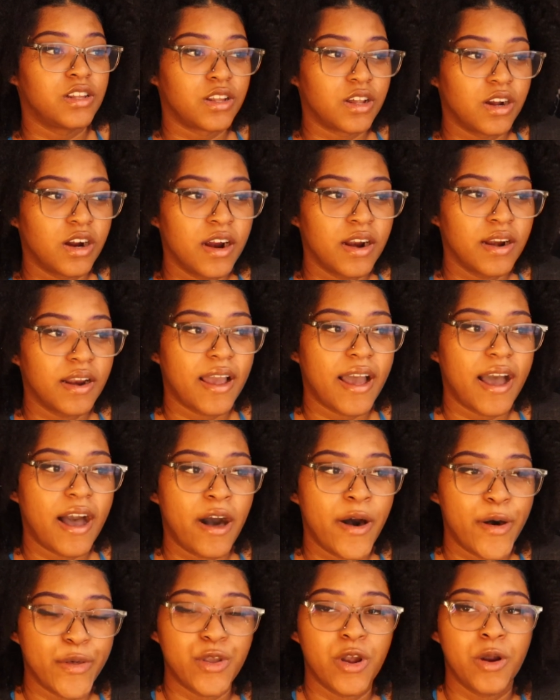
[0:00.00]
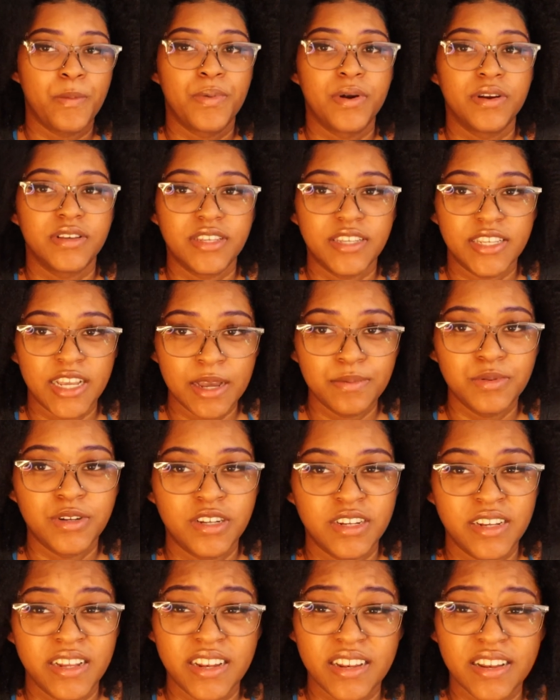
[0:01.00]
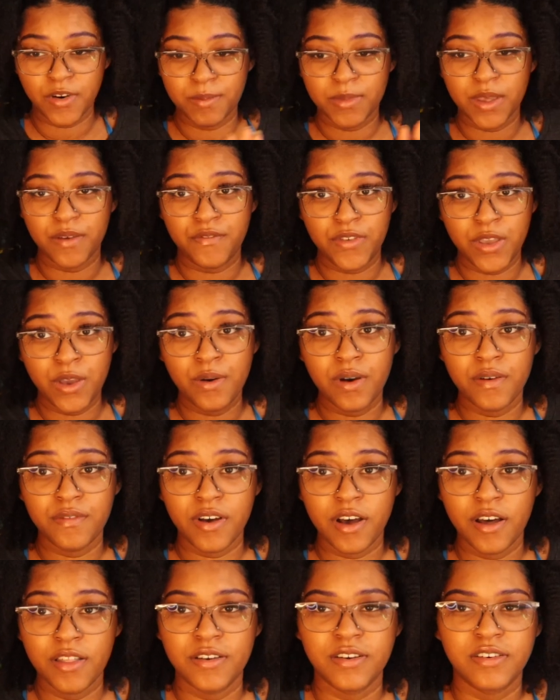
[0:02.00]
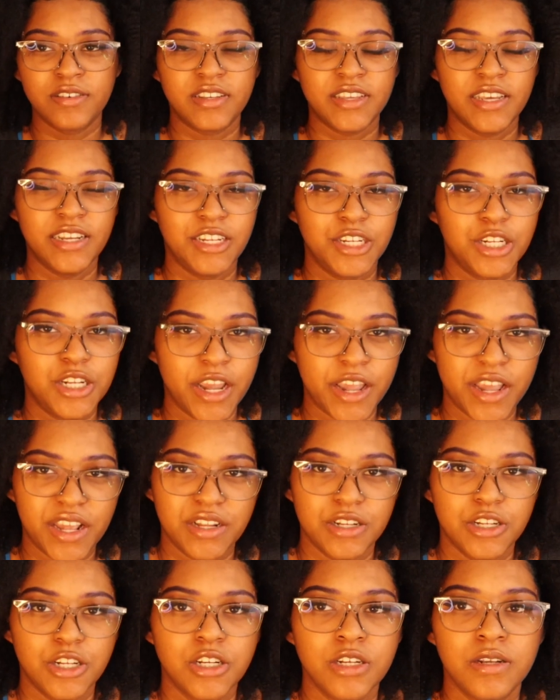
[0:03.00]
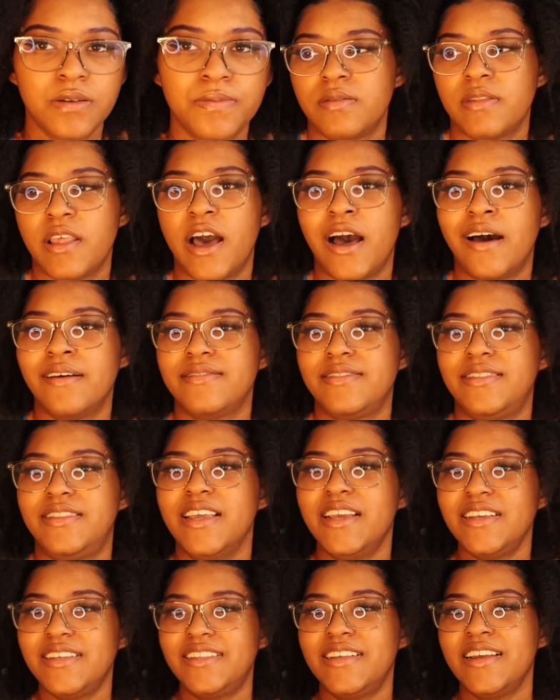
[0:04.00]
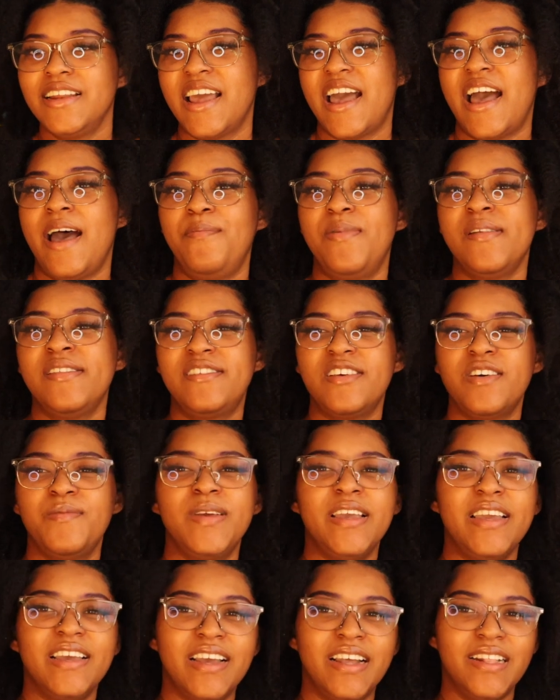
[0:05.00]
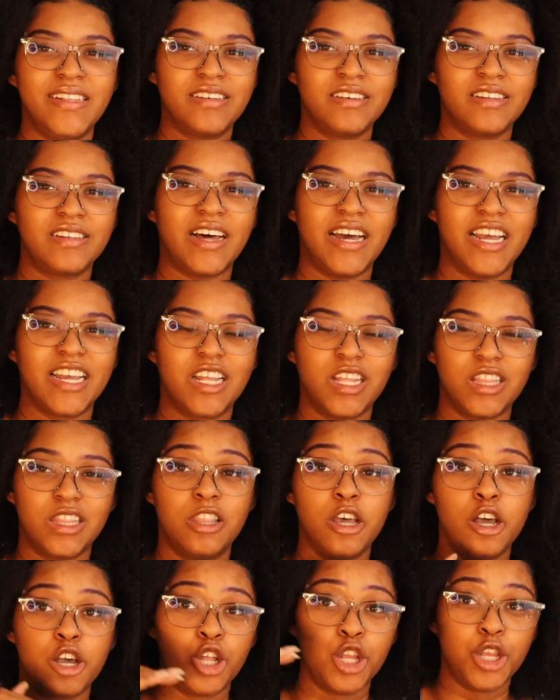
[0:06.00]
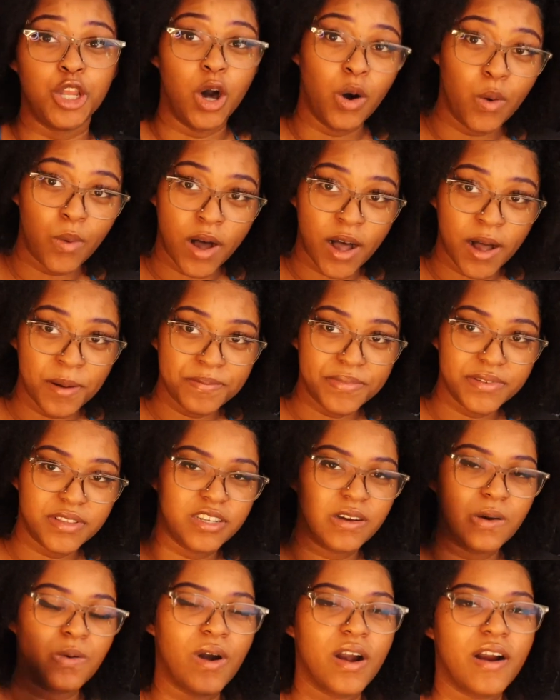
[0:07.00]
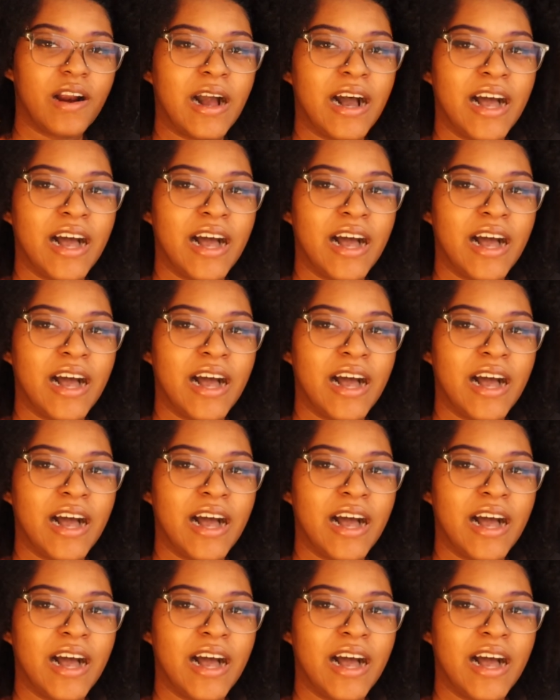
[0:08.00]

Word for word: learn how your perception from the view of others can change. Now, this didn't happen to me until like the glow up to where